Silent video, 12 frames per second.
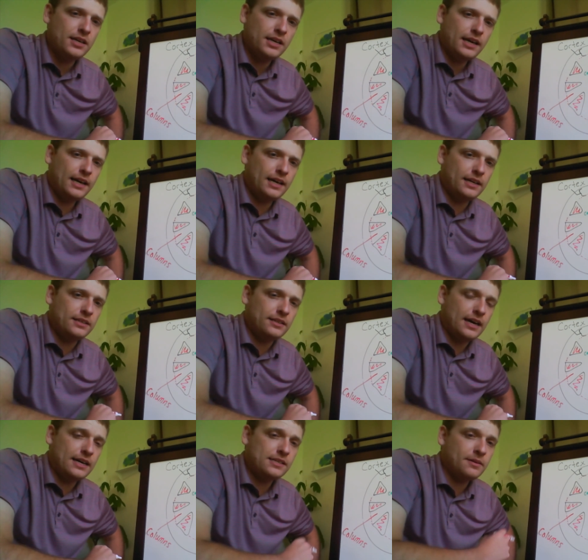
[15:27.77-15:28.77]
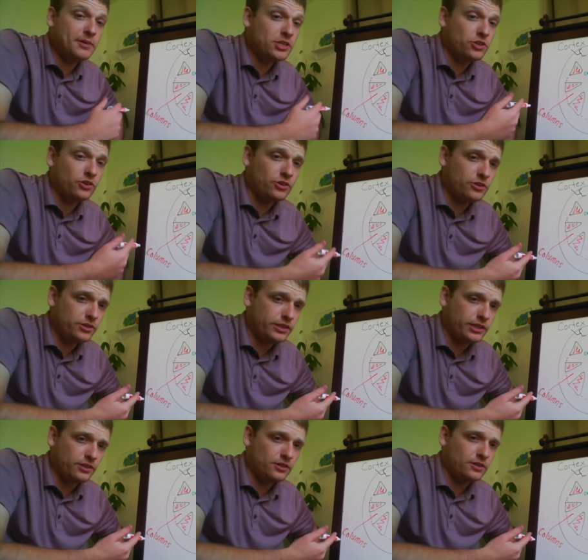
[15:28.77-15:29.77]
And as I mentioned
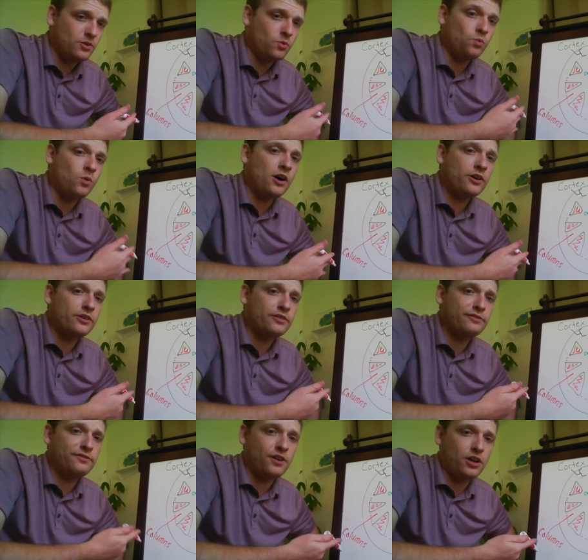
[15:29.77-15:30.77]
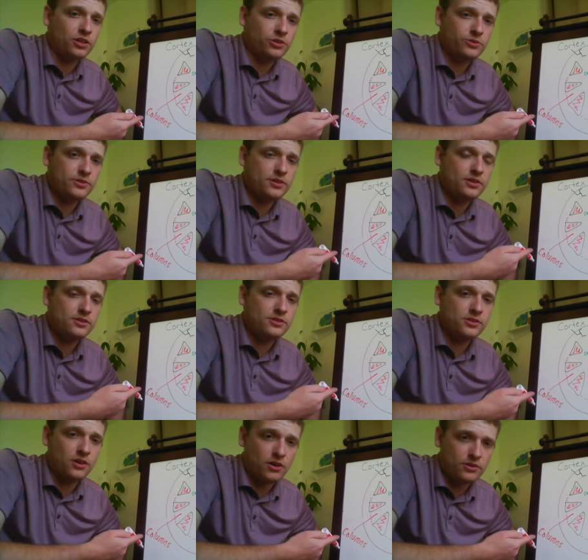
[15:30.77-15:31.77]
earlier, water follows
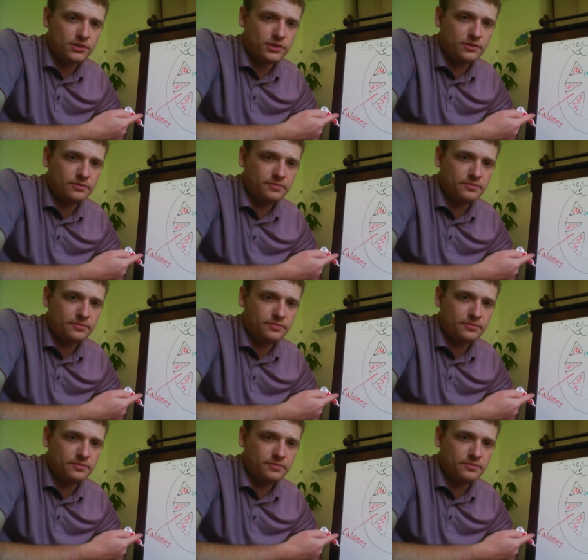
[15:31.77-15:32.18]
salt.